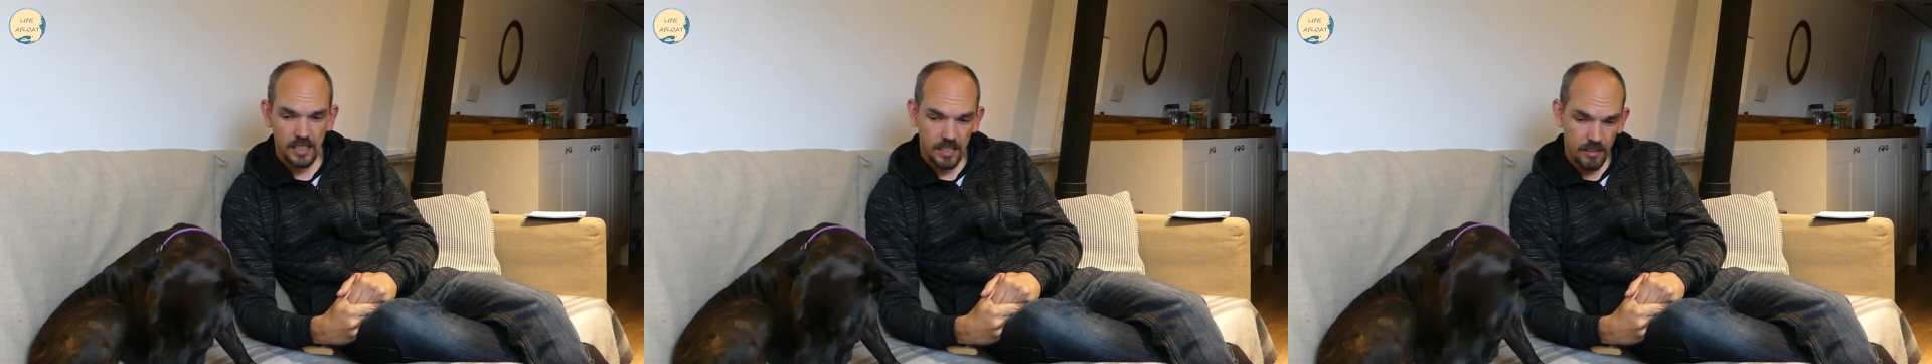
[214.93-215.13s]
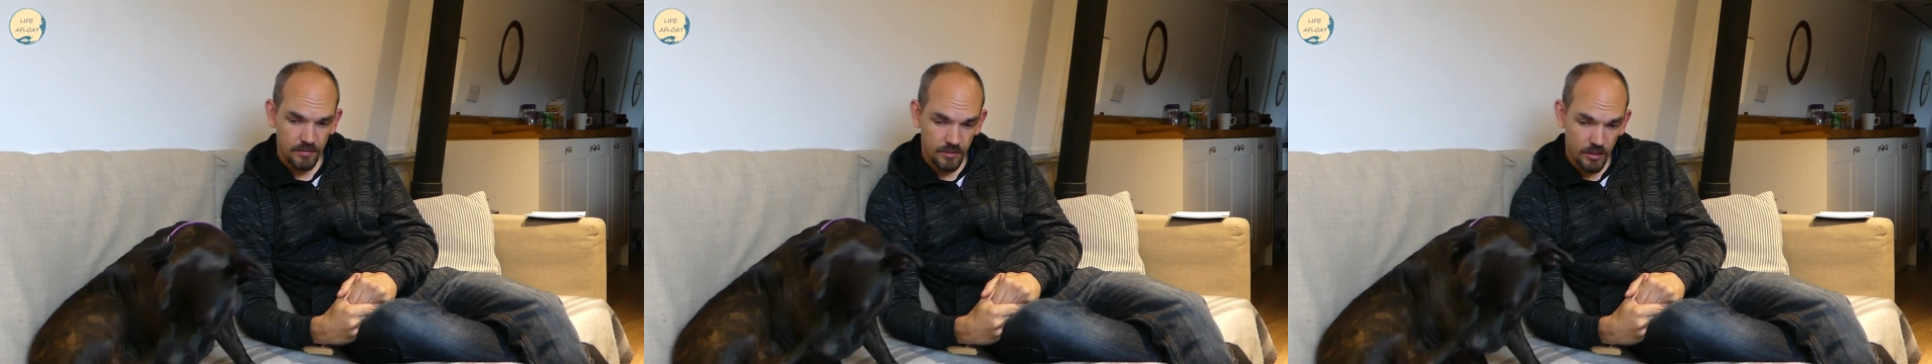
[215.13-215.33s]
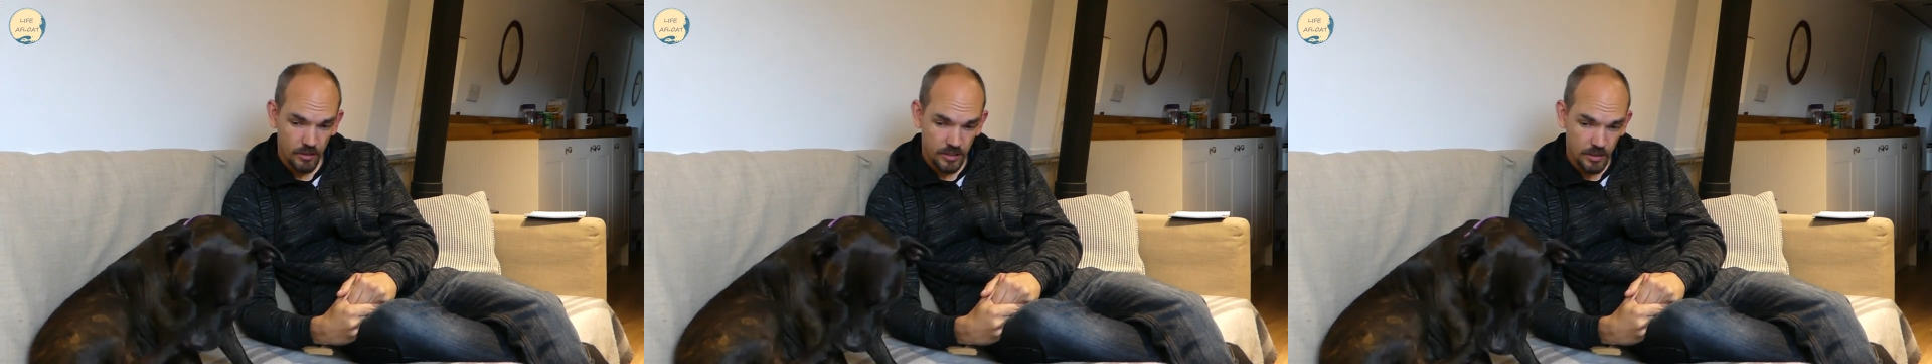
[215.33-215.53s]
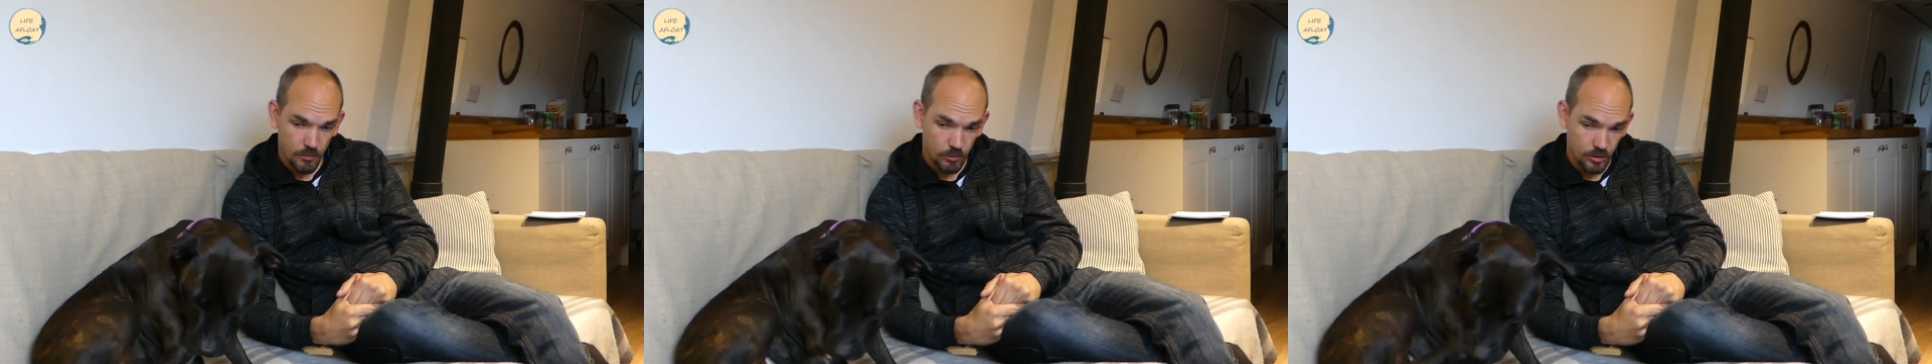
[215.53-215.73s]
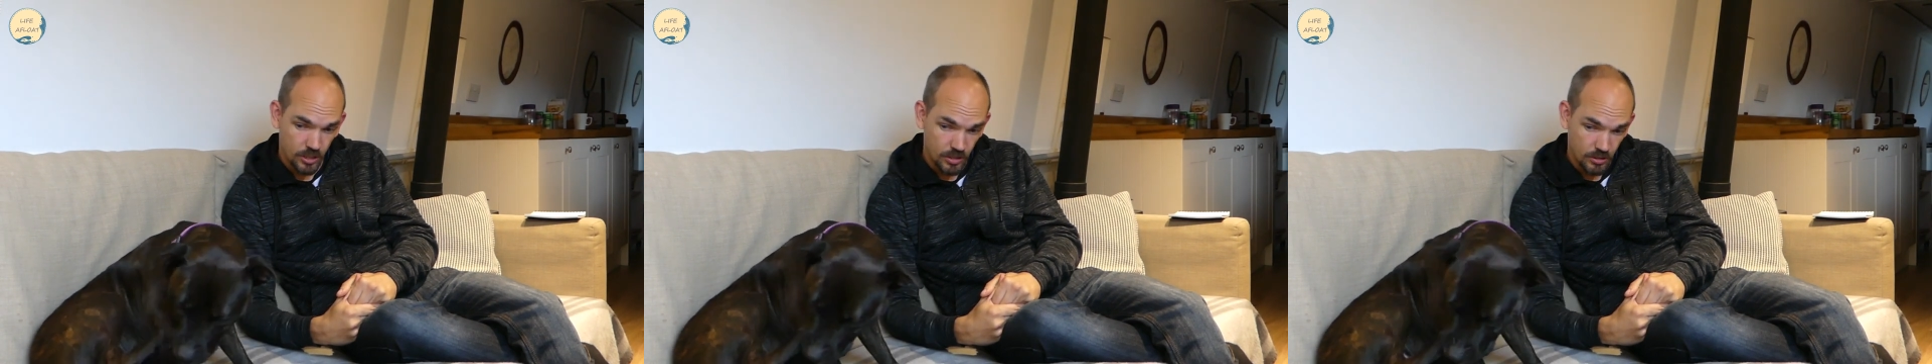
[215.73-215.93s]
I've no idea
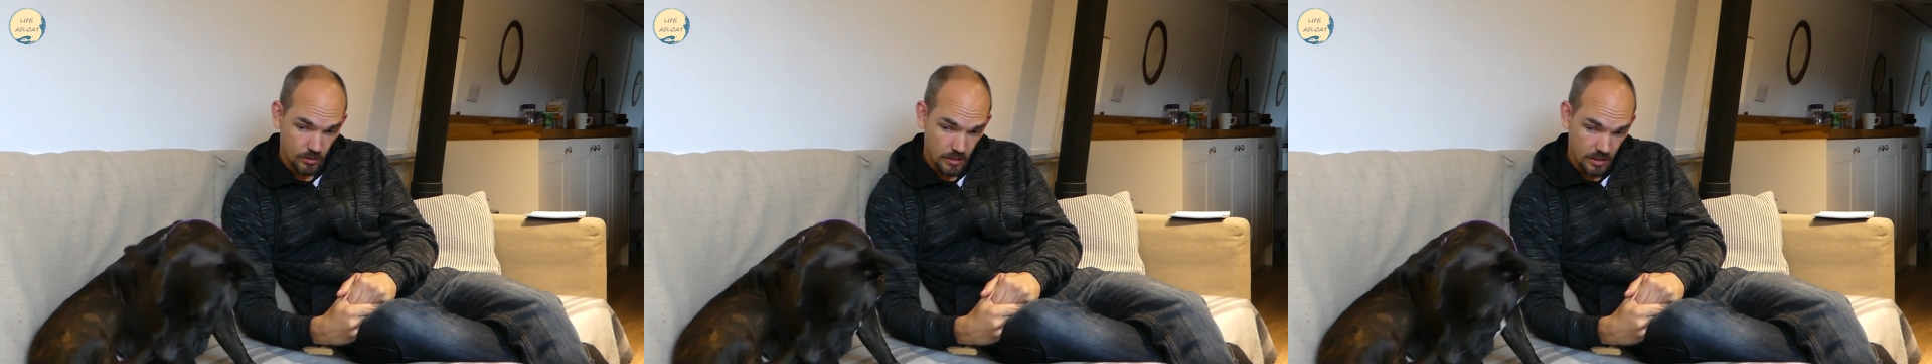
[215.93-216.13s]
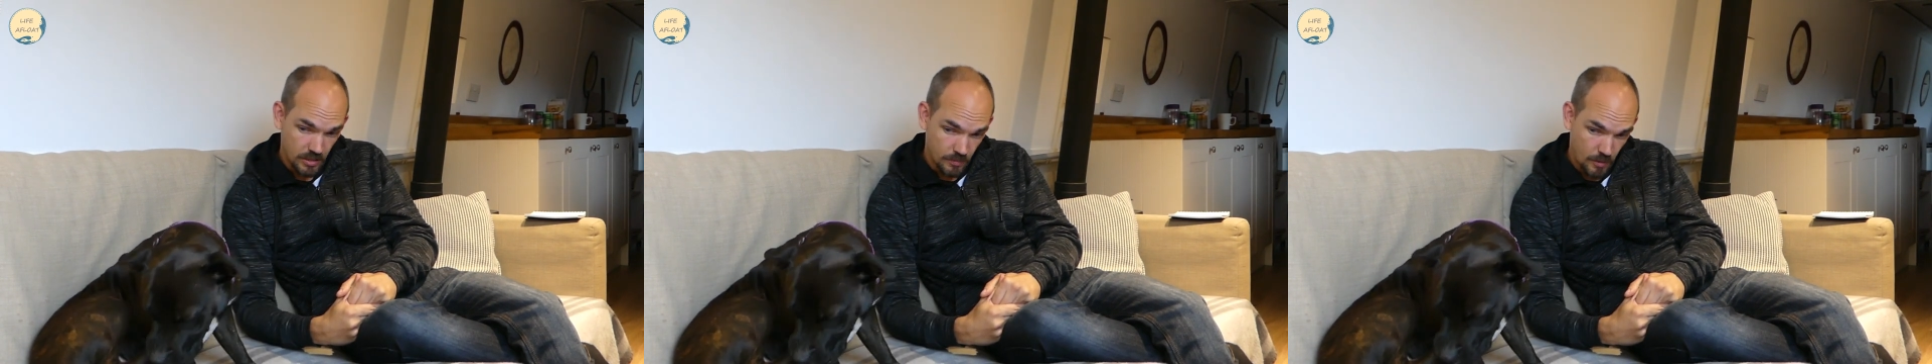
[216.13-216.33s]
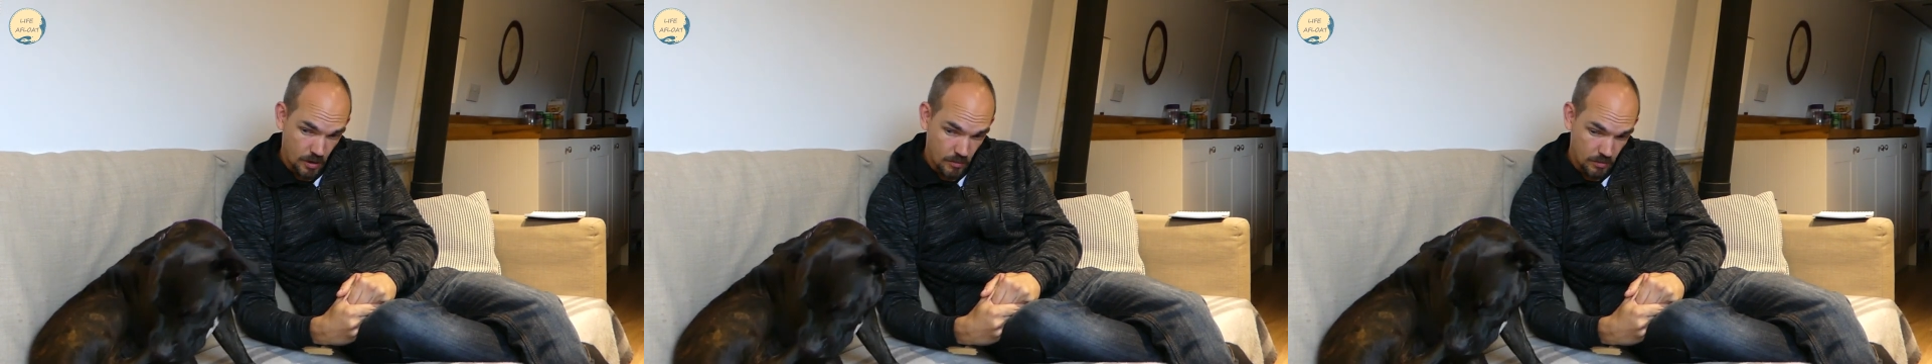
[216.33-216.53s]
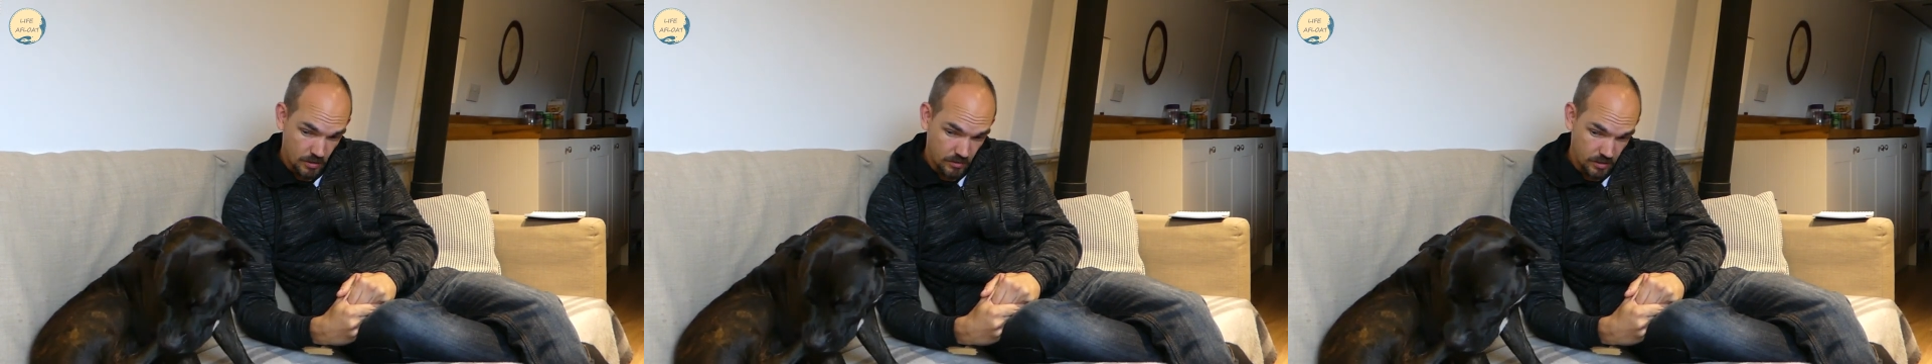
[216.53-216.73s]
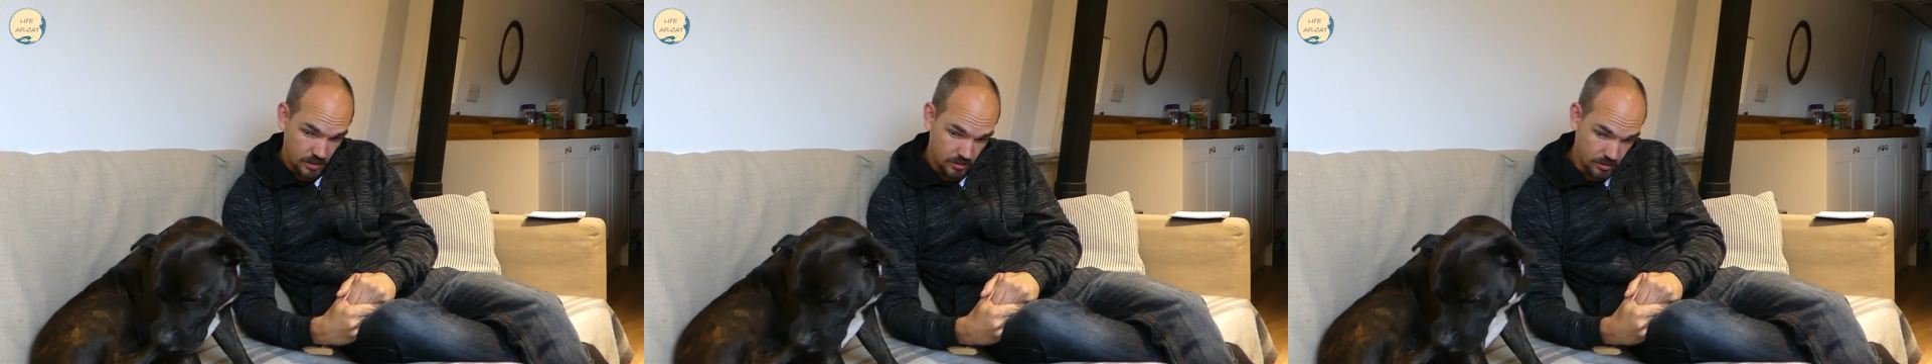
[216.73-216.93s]
what she's doing at the moment.
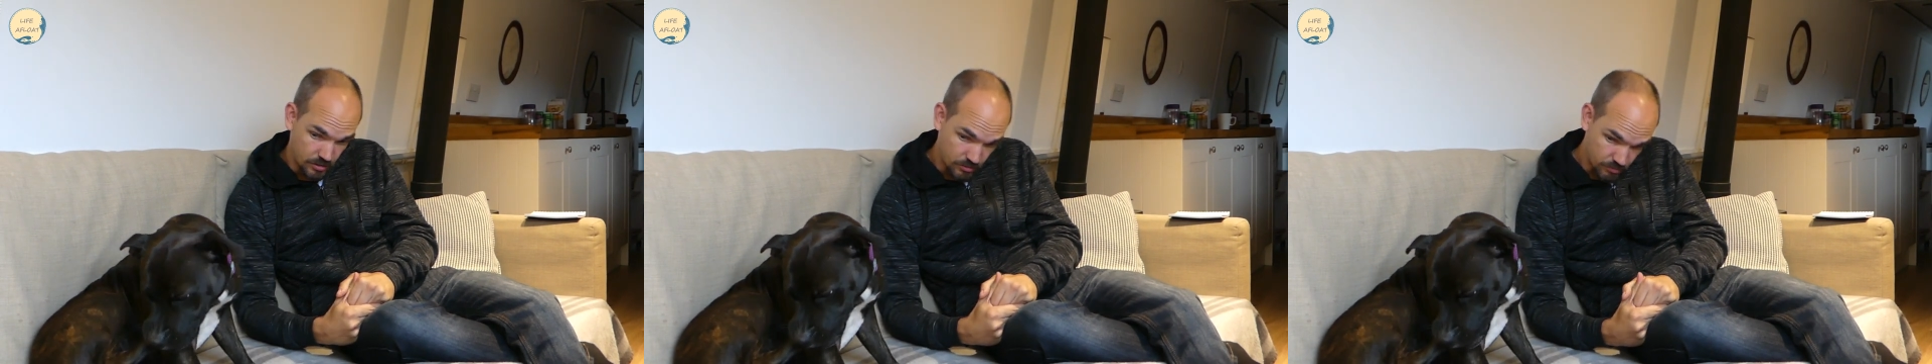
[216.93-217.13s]
I think she's